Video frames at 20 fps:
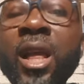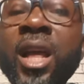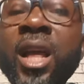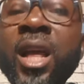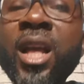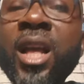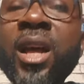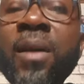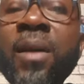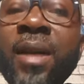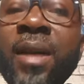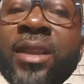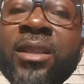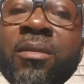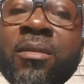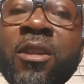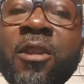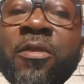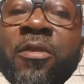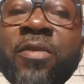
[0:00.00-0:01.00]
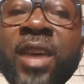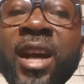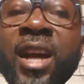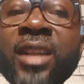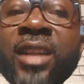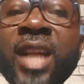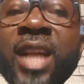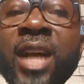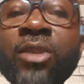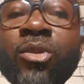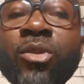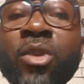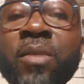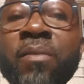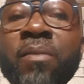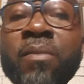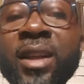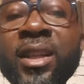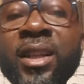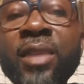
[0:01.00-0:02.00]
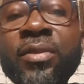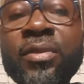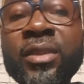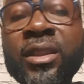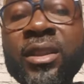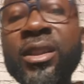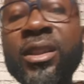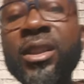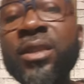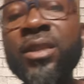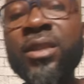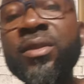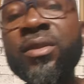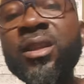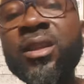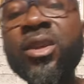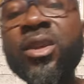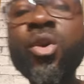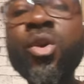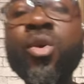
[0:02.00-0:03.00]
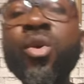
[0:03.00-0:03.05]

As a matter of fact, at Raw Impact Africa TV,